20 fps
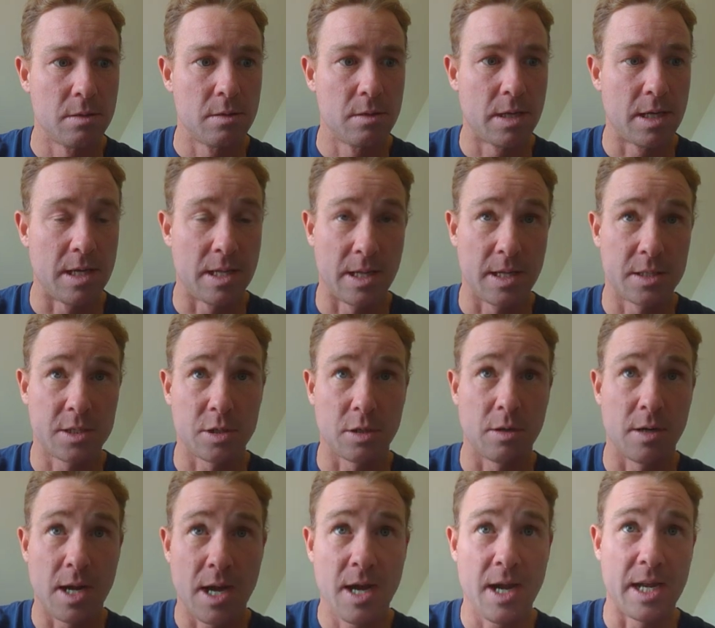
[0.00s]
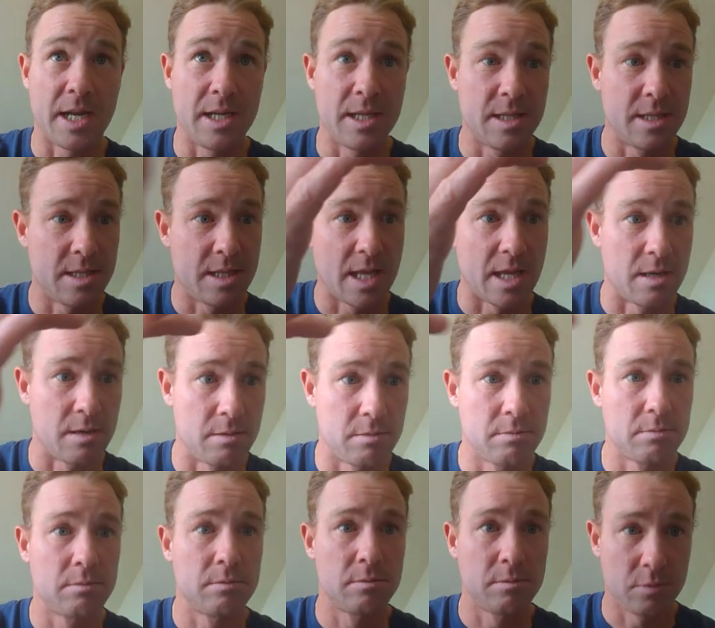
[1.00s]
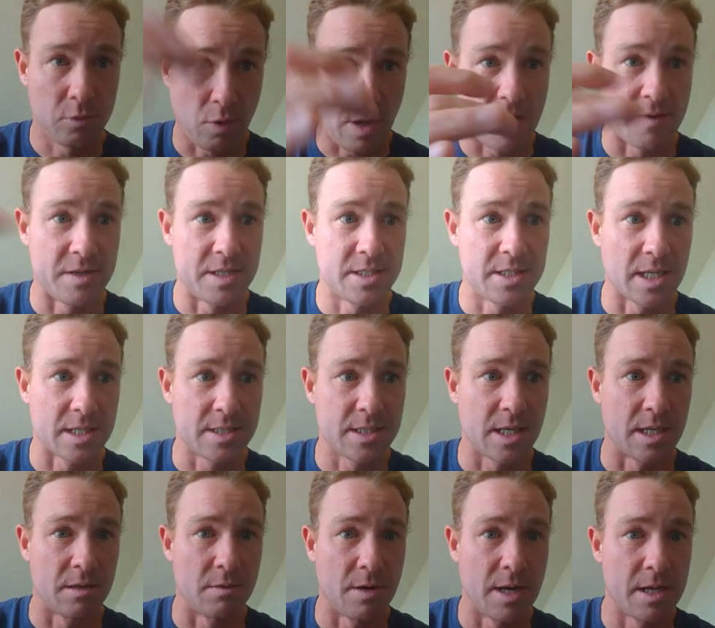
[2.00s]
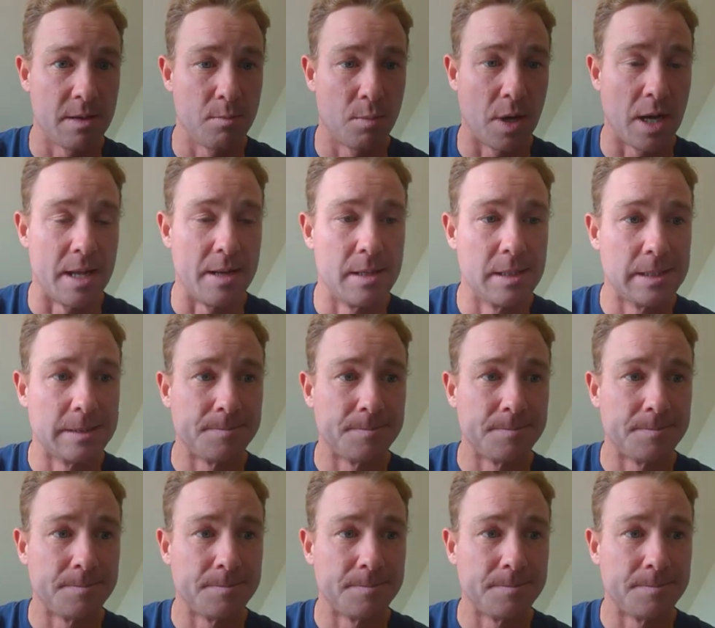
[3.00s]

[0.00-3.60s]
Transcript: and at a certain height, and then gravity sets in, right? But